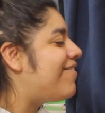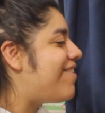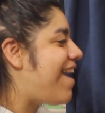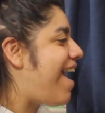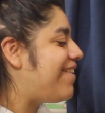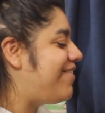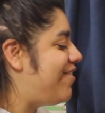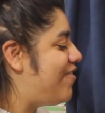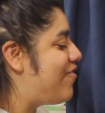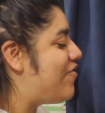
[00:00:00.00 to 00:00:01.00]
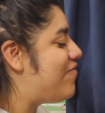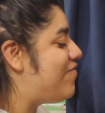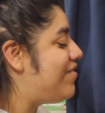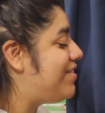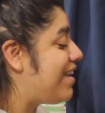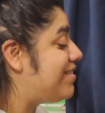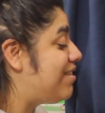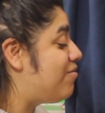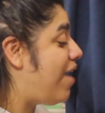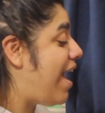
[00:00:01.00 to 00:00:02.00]
react to
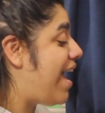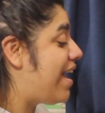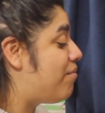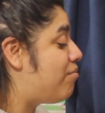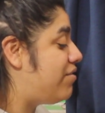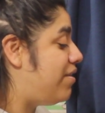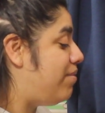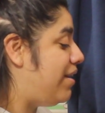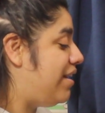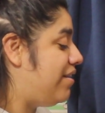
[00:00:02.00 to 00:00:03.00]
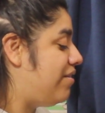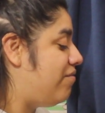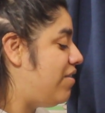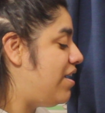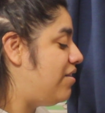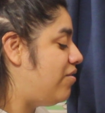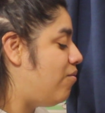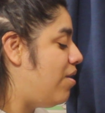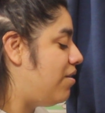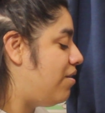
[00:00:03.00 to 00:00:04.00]
Jackson Wang, Pretty Please, in 3,
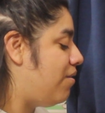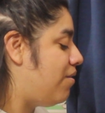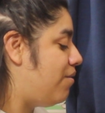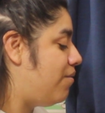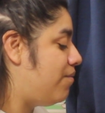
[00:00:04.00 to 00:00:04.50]
2, 1, go.